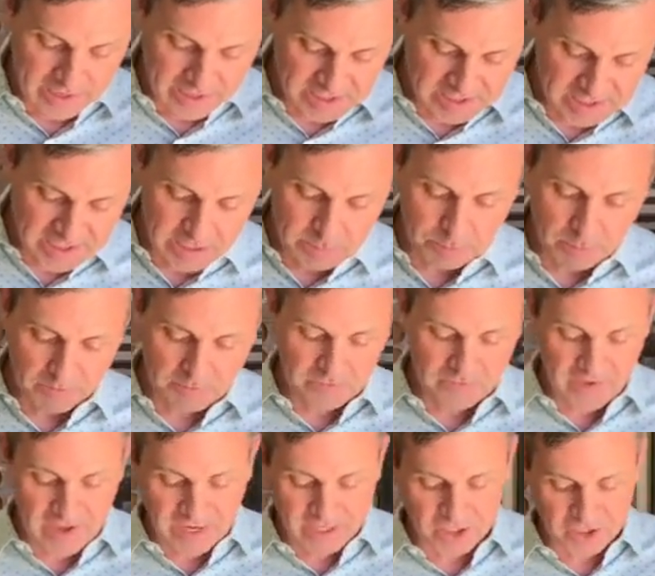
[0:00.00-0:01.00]
a deep
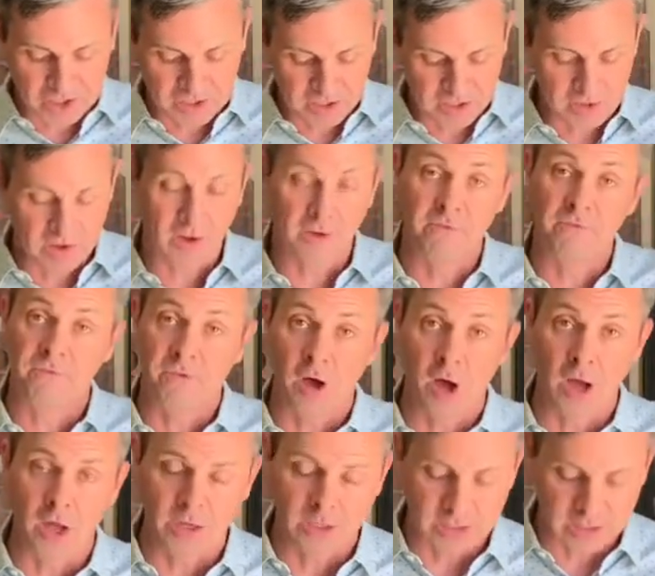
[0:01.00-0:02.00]
affection, a
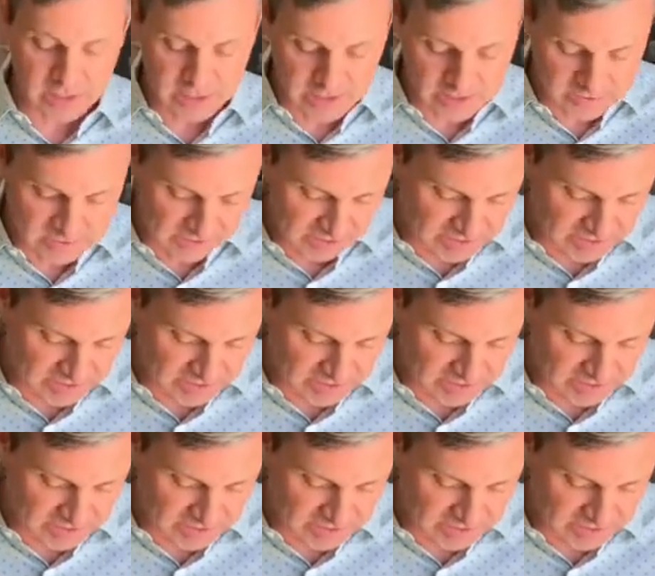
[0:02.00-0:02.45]
fondness,